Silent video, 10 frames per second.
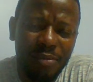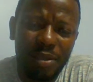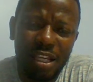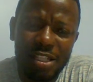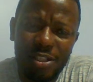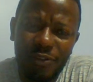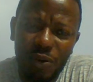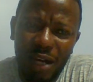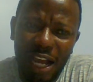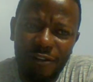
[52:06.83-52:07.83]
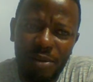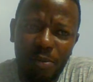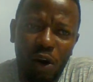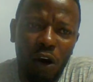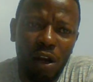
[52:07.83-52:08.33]
because if you have
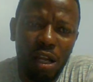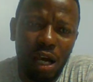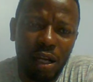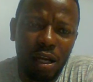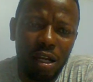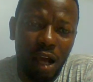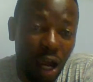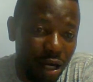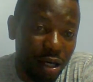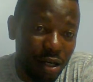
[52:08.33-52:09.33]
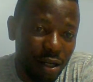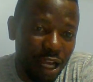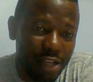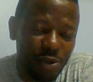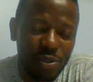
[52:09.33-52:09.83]
them all locked,
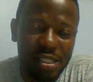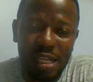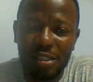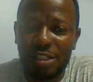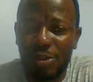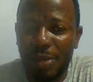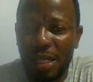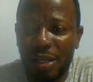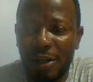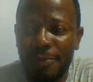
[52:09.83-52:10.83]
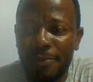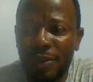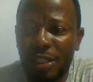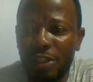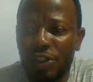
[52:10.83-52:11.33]
as we would say it in Jamaica,
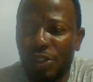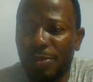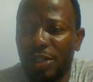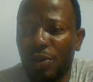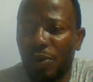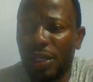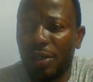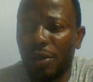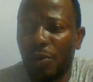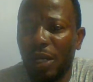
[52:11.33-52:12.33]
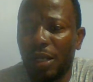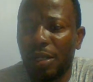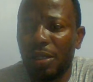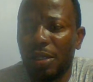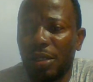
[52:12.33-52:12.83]
you should be doing well.